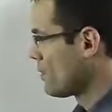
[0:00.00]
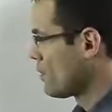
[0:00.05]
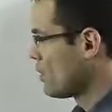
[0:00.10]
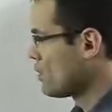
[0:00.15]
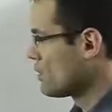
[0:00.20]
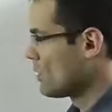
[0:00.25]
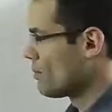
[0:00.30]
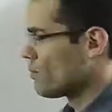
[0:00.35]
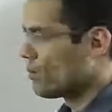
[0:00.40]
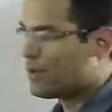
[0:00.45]

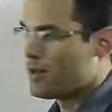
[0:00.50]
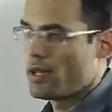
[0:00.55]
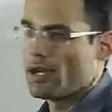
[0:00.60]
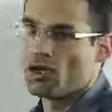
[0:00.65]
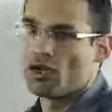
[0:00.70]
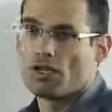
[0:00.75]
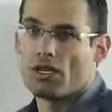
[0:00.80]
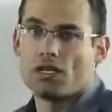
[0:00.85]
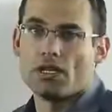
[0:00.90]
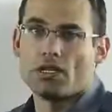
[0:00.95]
whose
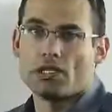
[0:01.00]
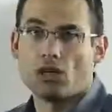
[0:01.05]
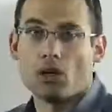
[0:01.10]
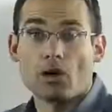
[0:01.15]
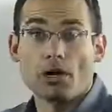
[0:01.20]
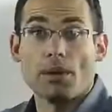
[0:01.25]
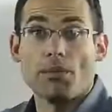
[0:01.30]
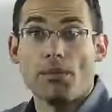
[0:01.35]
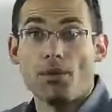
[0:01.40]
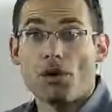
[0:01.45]
implementation details
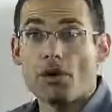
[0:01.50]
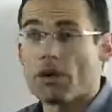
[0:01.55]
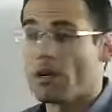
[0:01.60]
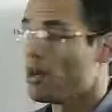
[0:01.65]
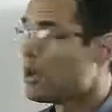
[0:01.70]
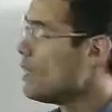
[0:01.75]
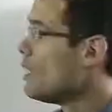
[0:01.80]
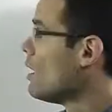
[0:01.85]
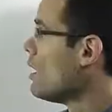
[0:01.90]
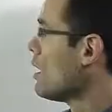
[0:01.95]
aren't
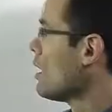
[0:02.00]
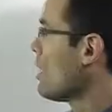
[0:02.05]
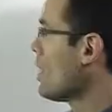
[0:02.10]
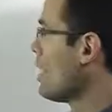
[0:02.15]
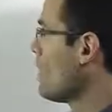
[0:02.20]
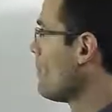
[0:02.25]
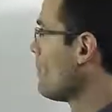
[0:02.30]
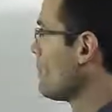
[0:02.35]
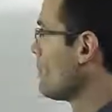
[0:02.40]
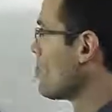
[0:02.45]
important,
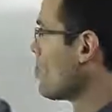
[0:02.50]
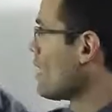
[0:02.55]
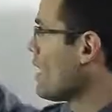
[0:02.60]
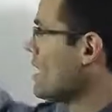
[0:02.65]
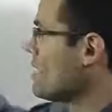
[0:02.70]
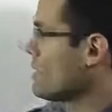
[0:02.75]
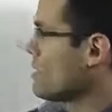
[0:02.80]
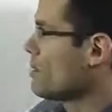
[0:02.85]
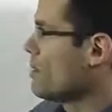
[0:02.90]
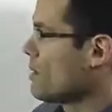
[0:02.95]
but Drill
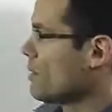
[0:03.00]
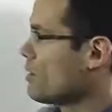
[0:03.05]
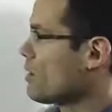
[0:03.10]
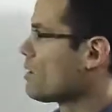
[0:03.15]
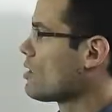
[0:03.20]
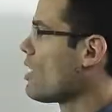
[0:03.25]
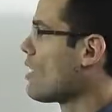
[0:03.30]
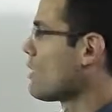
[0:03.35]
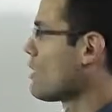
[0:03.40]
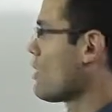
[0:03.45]
has to be able to
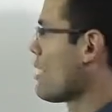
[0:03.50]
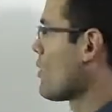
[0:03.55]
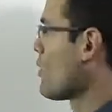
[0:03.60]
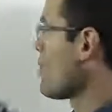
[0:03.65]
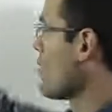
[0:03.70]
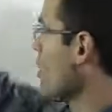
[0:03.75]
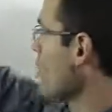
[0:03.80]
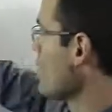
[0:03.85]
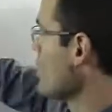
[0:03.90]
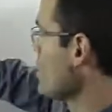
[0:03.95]
talk to that
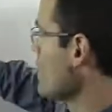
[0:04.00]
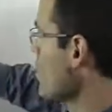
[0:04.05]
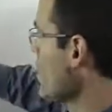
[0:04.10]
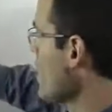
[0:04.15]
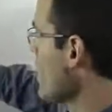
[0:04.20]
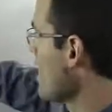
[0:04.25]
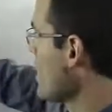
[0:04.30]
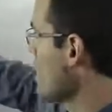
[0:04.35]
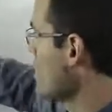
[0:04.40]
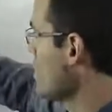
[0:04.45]
remotely. So in
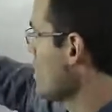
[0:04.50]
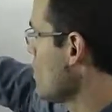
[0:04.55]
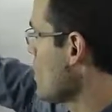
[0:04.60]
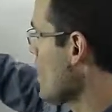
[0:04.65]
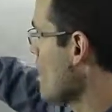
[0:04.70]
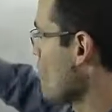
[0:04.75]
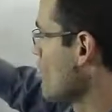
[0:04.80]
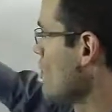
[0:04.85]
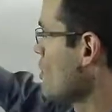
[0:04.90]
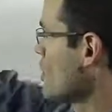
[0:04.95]
that case, you
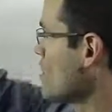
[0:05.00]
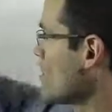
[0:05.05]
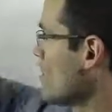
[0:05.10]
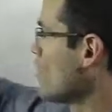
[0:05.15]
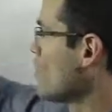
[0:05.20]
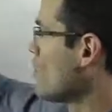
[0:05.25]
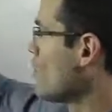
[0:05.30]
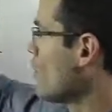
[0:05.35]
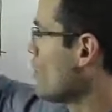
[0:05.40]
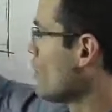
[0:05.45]
have just the
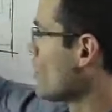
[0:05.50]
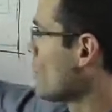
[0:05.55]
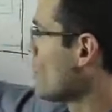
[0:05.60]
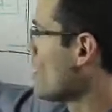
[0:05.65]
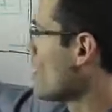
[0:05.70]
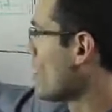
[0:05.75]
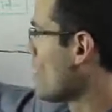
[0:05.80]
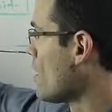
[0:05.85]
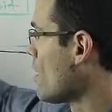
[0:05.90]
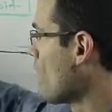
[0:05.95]
drill bit
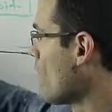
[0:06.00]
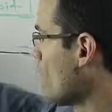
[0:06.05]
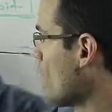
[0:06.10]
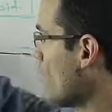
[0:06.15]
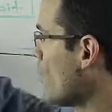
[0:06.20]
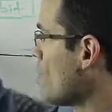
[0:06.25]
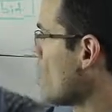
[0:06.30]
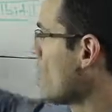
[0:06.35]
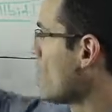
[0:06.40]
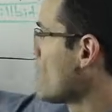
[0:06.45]
running on every
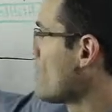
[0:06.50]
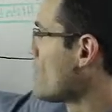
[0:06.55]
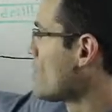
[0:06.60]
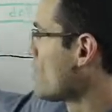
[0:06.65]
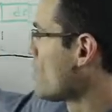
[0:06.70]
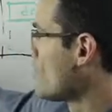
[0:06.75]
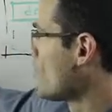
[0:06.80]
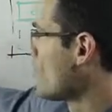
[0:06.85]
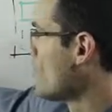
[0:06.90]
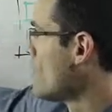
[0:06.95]
node in the
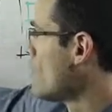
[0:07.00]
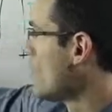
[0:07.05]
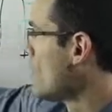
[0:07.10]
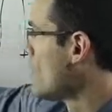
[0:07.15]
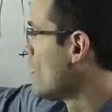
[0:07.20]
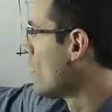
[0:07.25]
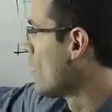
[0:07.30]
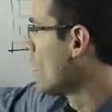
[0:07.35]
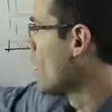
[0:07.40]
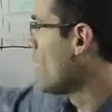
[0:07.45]
cluster,
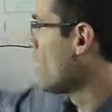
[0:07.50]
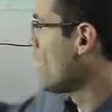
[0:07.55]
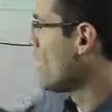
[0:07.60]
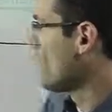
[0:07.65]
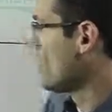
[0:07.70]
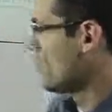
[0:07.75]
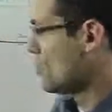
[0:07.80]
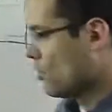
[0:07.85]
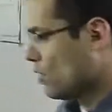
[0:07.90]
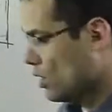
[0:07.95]
and
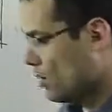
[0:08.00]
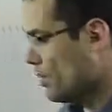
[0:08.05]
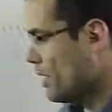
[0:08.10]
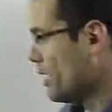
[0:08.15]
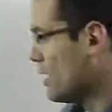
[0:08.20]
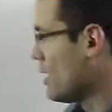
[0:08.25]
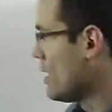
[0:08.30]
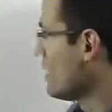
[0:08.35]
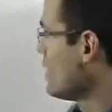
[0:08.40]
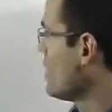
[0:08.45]
the drill
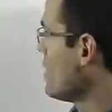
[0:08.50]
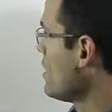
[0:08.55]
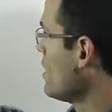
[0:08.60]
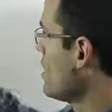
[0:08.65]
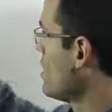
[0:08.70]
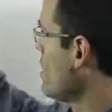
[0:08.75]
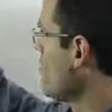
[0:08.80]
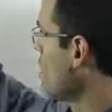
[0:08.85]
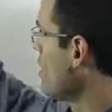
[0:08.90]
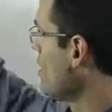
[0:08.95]
bit
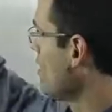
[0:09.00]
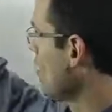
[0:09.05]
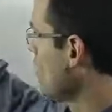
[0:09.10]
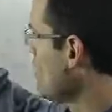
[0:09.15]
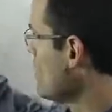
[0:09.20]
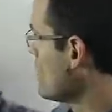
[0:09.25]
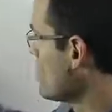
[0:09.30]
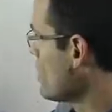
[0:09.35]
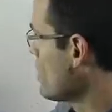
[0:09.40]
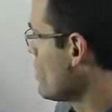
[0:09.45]

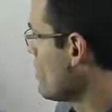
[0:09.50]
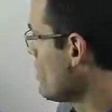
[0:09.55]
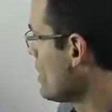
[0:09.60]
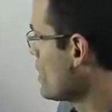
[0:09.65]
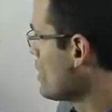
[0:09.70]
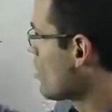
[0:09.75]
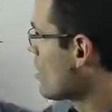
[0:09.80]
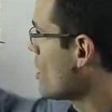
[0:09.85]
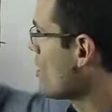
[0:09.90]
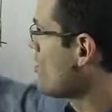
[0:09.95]
these drill
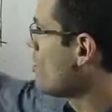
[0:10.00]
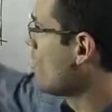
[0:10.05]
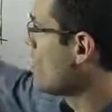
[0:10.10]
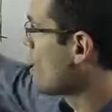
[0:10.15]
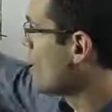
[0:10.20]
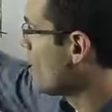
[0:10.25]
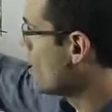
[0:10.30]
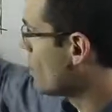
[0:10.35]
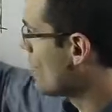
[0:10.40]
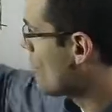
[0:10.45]
bits are
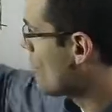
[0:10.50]
communicating